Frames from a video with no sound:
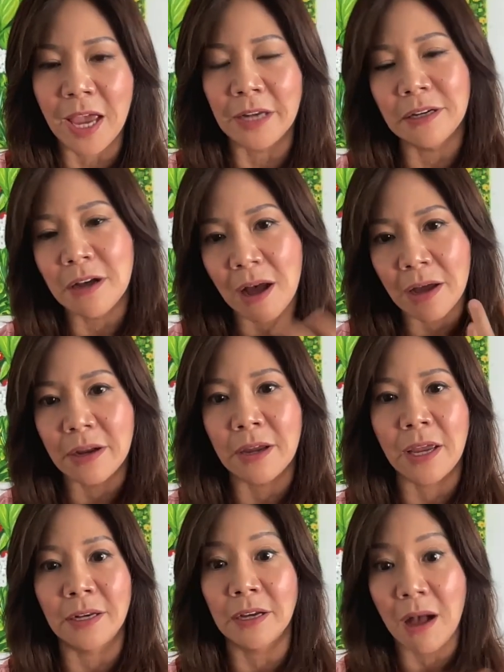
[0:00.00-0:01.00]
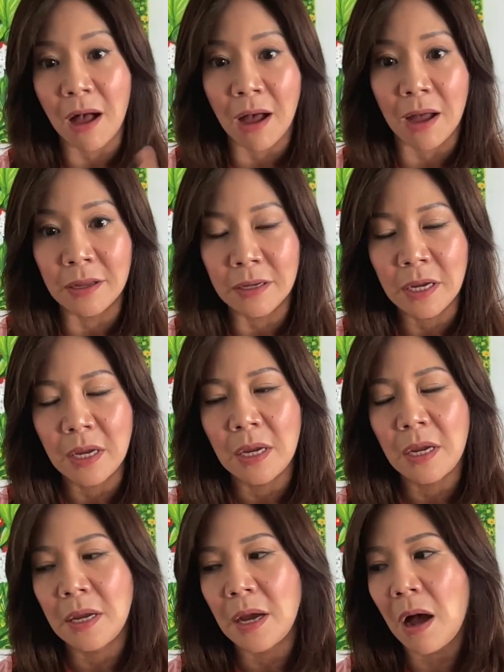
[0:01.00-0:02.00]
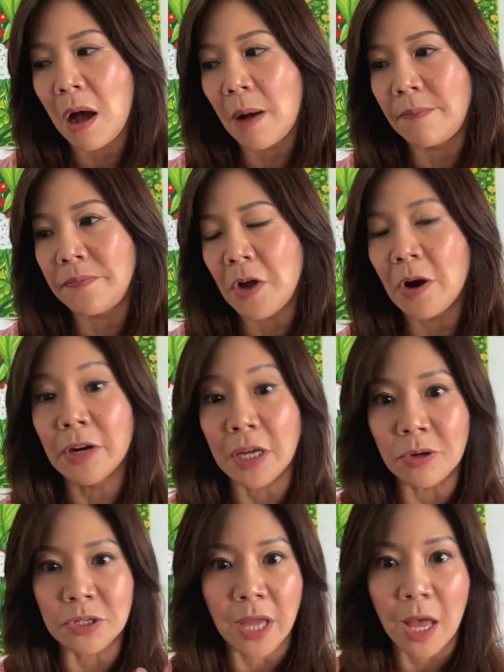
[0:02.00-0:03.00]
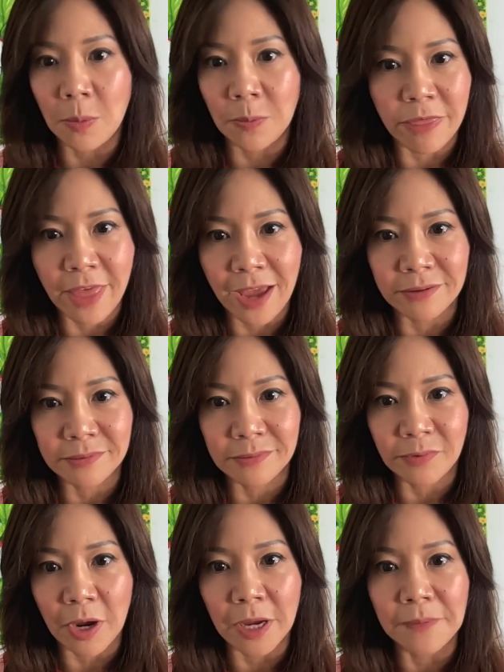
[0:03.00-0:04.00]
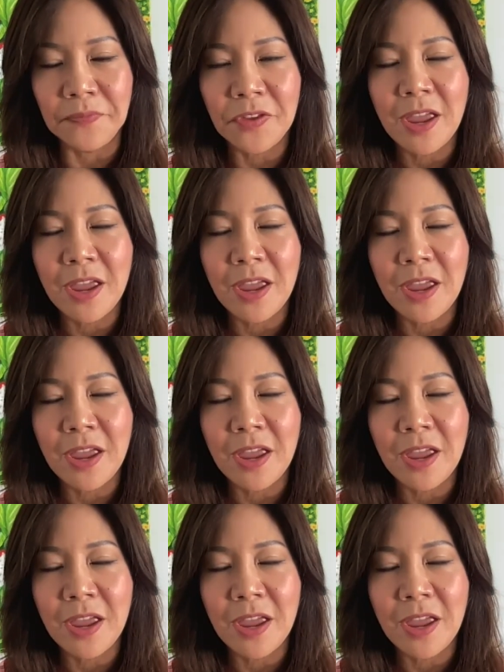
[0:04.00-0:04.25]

And Kanna and Ka um, are here to help with that, right?